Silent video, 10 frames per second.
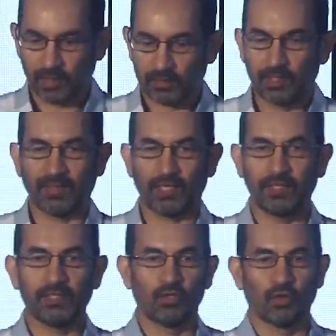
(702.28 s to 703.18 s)

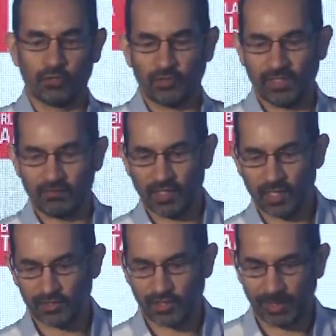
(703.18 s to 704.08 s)
typically core, you'll have
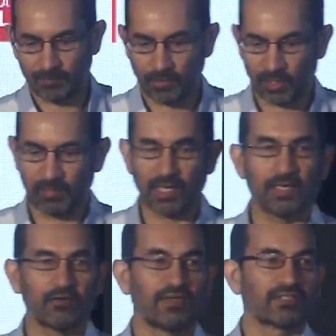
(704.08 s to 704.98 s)
large cap, broad
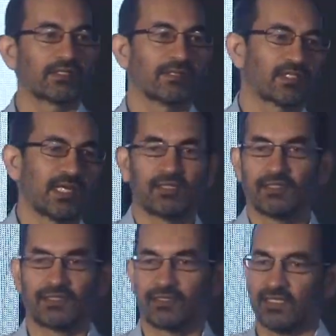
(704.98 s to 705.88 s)
market, fixed income
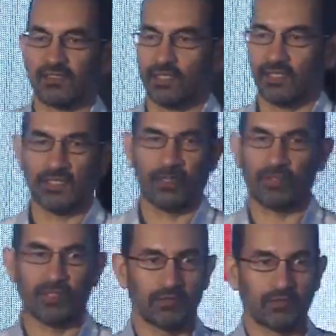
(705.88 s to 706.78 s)
strategies, etc. are
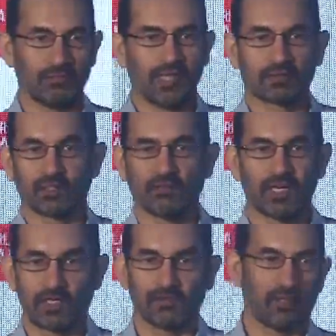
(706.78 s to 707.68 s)
typical, balanced
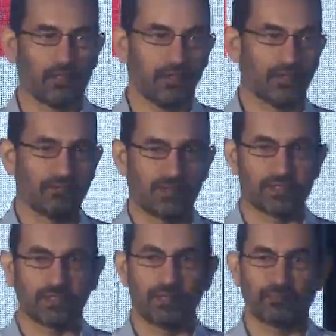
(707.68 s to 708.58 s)
advantage fund or
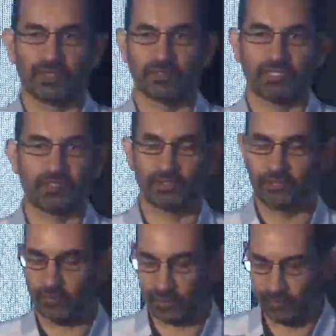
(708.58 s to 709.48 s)
fixed income plus debt
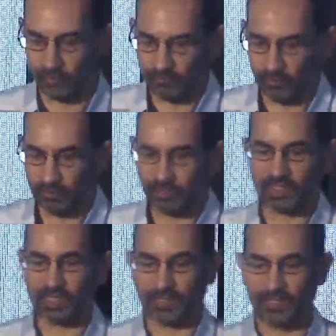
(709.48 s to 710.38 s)
60-40 portfolio.
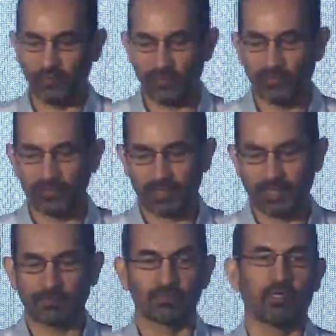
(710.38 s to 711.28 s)
Satellite would be mid
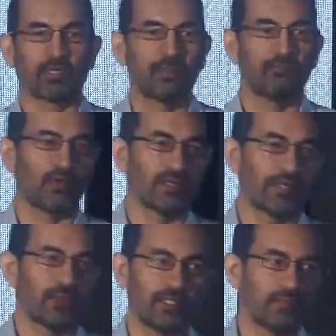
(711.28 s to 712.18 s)
cap, small cap, foreign
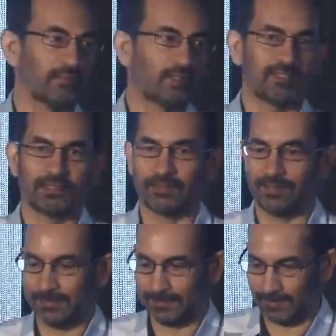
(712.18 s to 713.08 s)
equity, etc.,
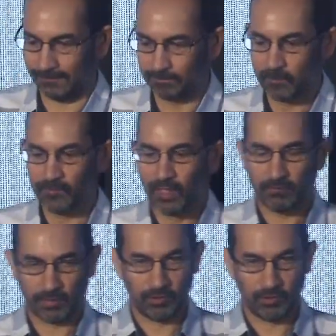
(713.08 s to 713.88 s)
etc. But